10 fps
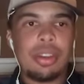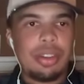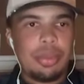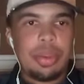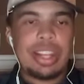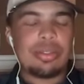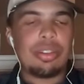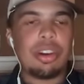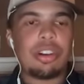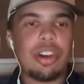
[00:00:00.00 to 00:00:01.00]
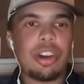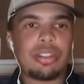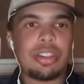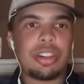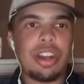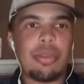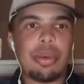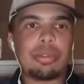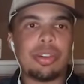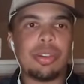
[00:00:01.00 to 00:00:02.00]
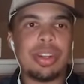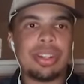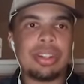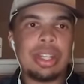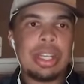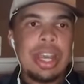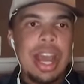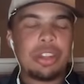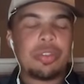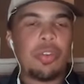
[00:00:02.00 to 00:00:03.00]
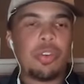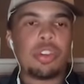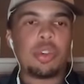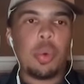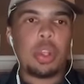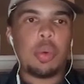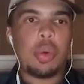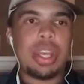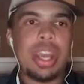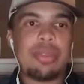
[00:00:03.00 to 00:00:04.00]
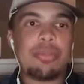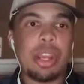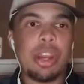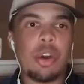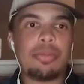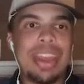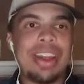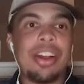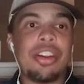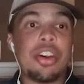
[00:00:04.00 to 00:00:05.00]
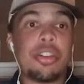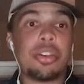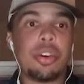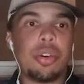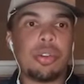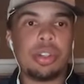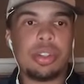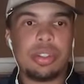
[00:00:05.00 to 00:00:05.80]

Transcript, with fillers: and we got some young dogs that are gonna come up too. And I look forward to 2028 and bringing home yet another gold.